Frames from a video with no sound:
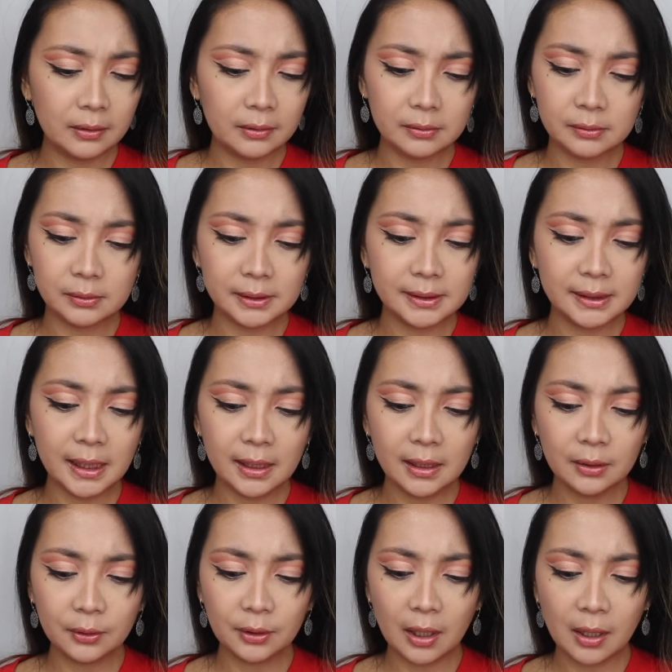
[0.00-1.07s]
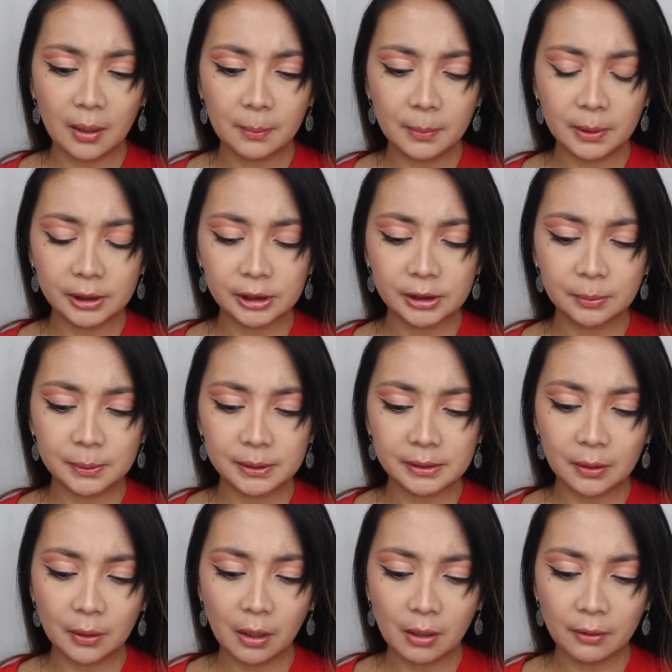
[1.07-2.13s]
sale or how much was
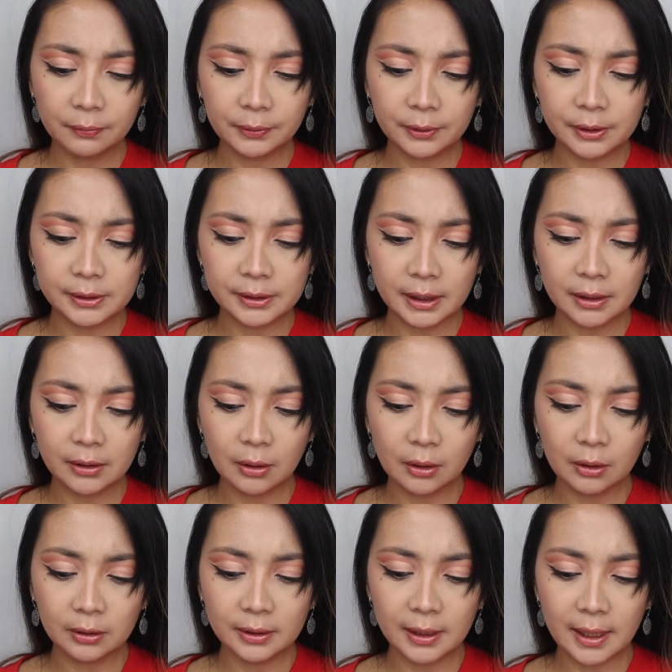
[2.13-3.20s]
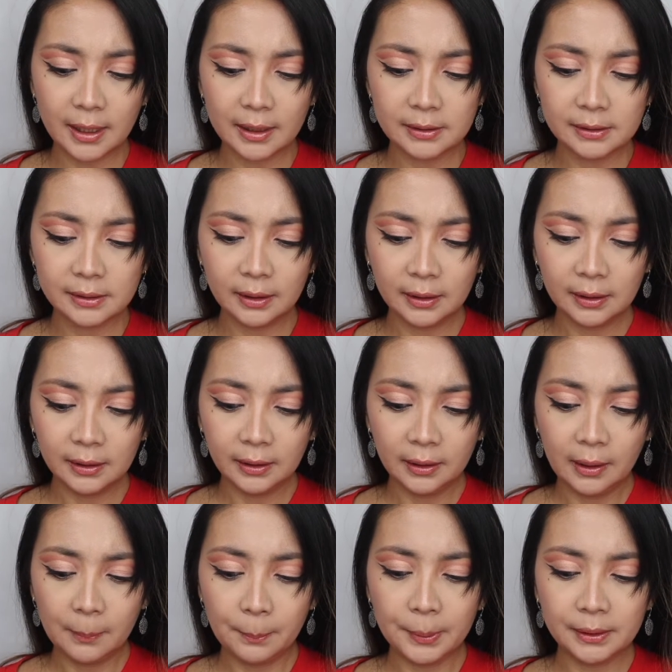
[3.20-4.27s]
the offers and all that.
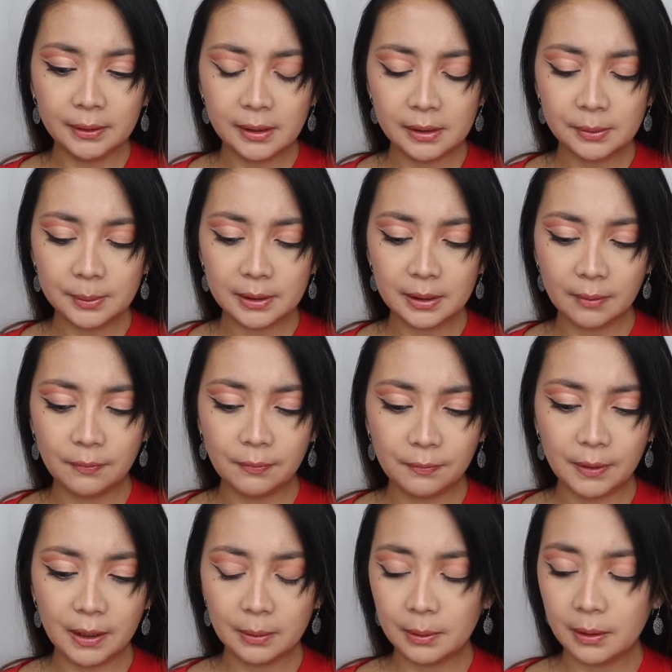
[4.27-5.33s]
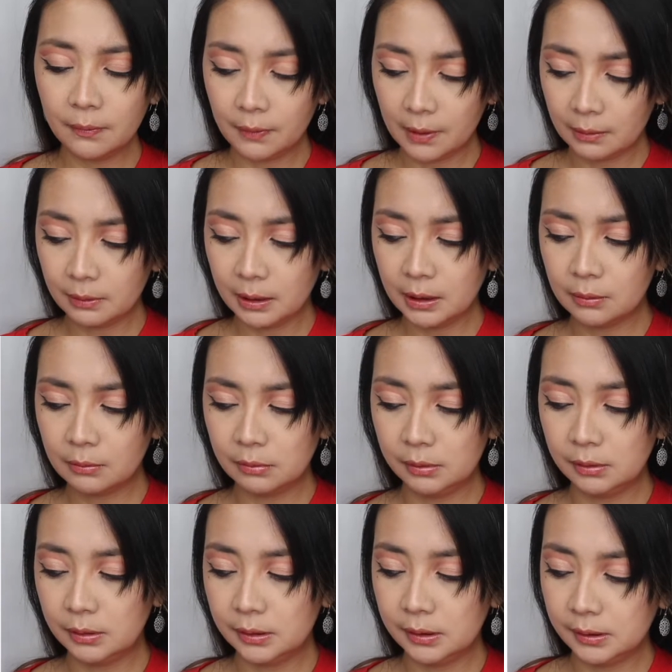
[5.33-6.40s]
But this was a very, very
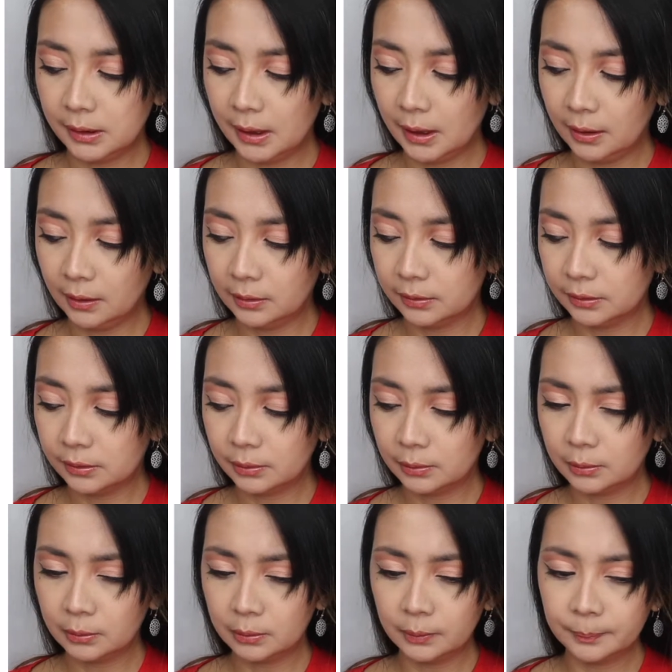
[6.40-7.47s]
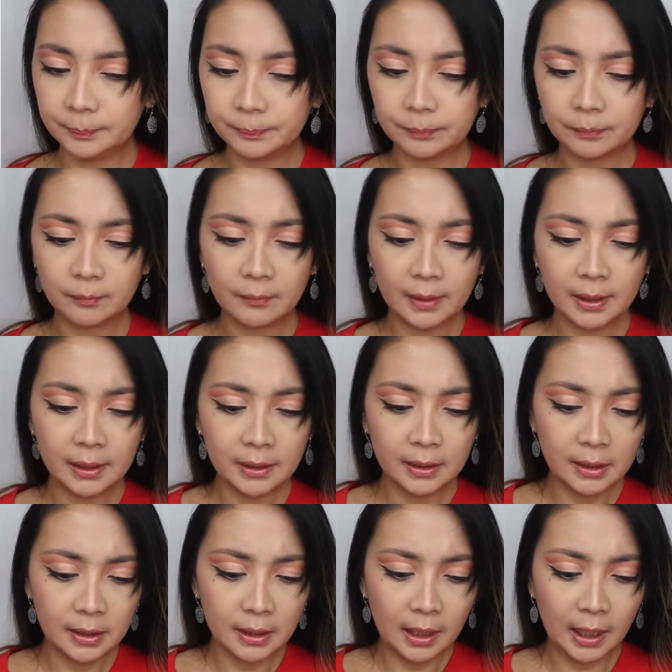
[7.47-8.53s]
good sale. So
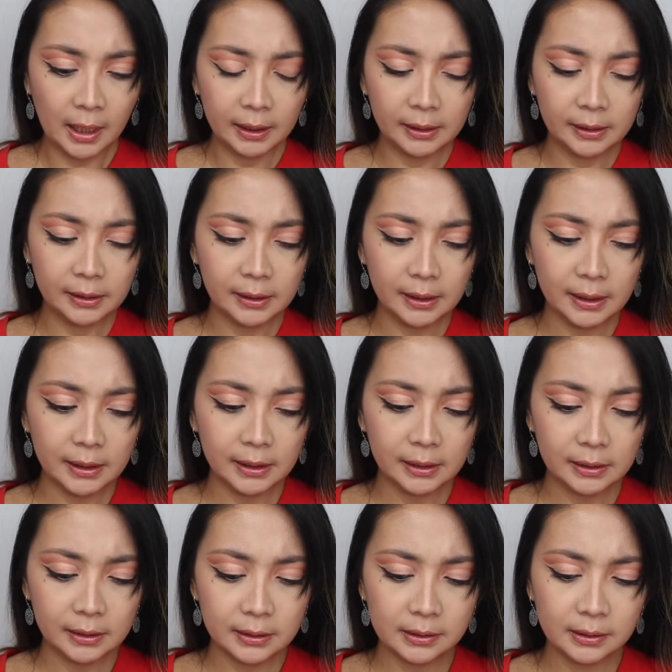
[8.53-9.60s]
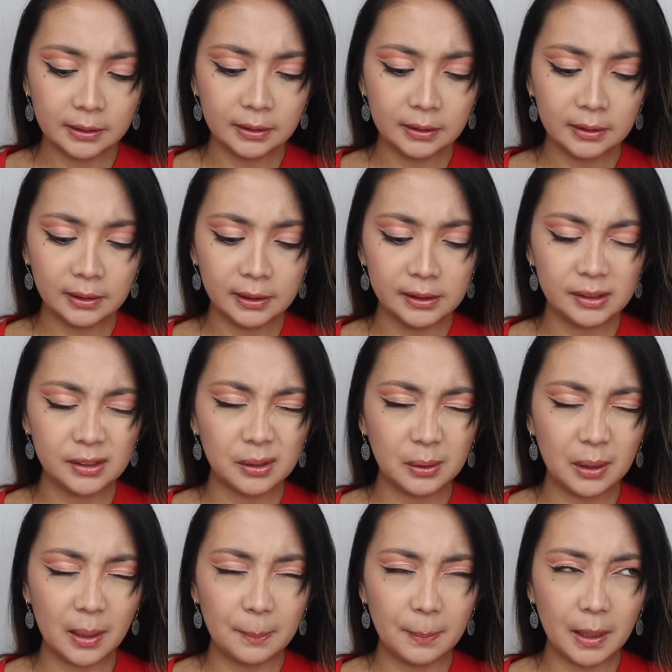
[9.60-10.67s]
I think it's
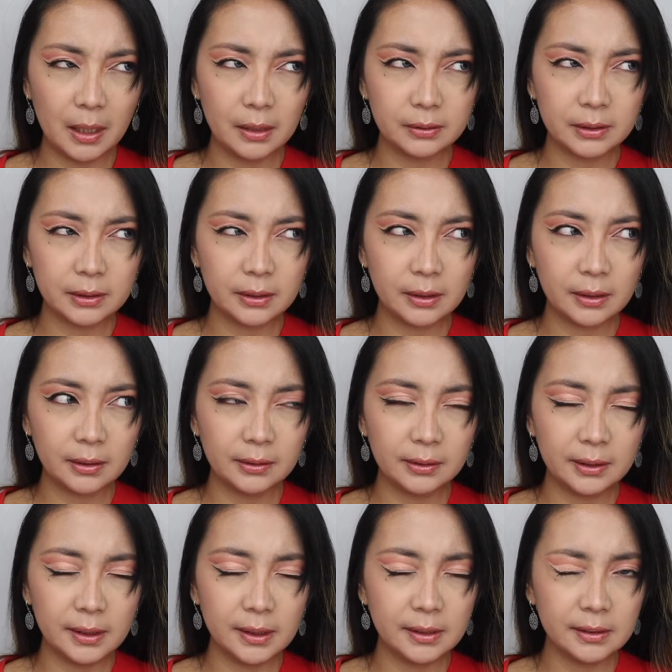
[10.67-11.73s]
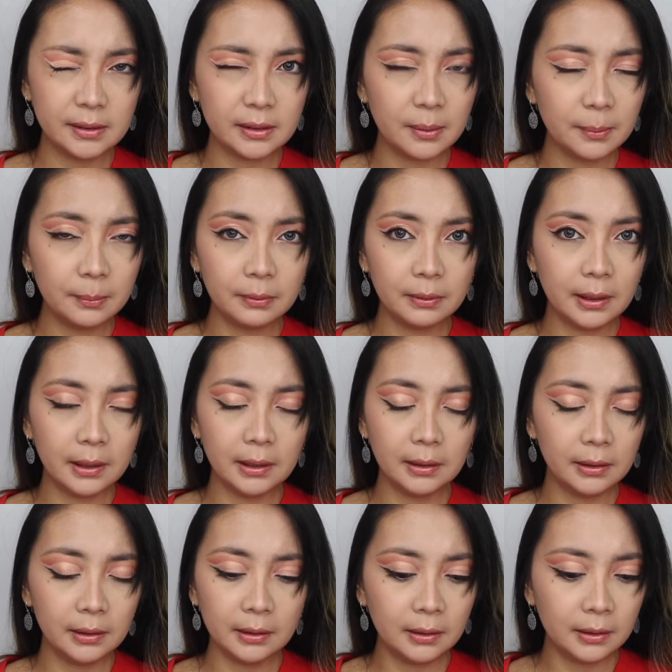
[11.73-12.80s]
about 30
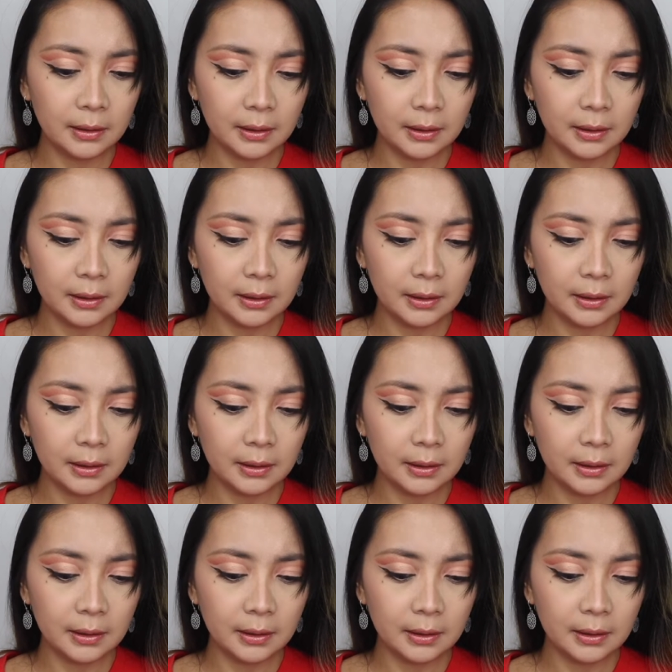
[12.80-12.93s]
something